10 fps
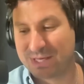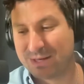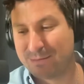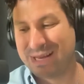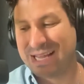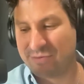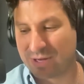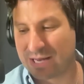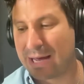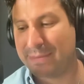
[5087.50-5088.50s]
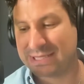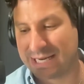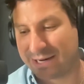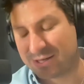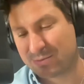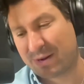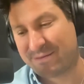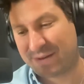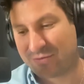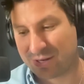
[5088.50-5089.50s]
medieval commentator. It's my
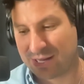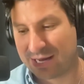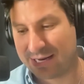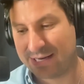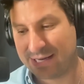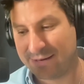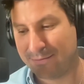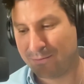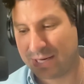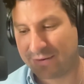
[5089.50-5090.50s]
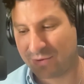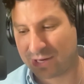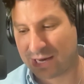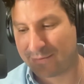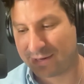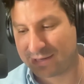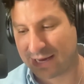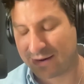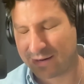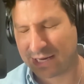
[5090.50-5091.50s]
favorite line in medieval
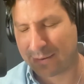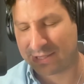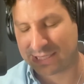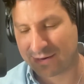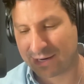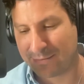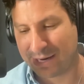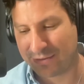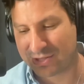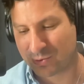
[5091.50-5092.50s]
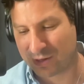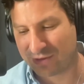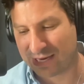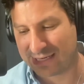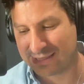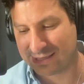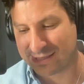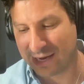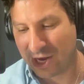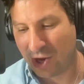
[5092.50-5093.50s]
commentary about the story of the Exodus,
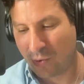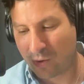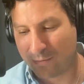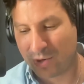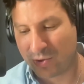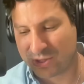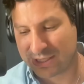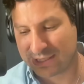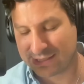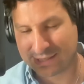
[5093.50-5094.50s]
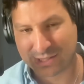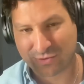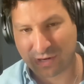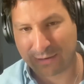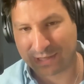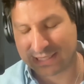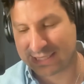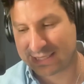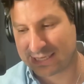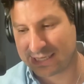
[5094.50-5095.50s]
where Moses is described as
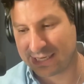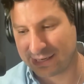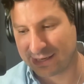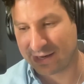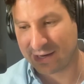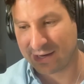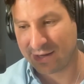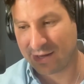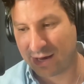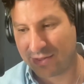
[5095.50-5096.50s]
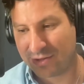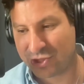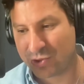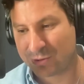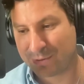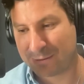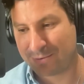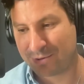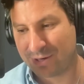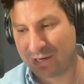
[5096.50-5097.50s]
seeing the Jewish
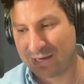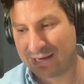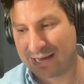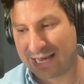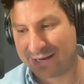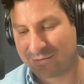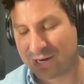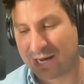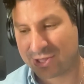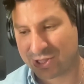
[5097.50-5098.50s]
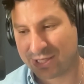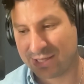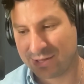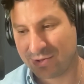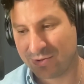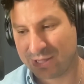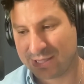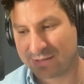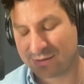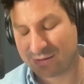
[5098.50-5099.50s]
people. And Rashi, who
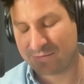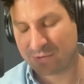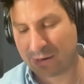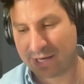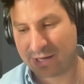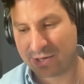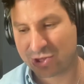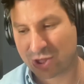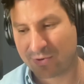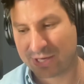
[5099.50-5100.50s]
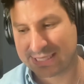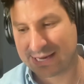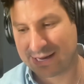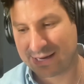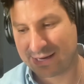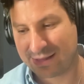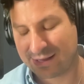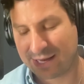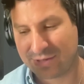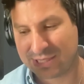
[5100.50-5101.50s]
is Rabbi Shlomo Yitzchaki in the
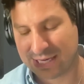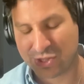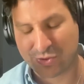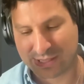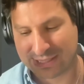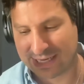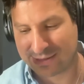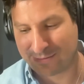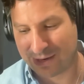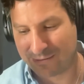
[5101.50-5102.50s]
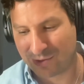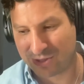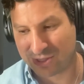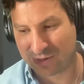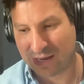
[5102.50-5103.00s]
11th century, says about Moses,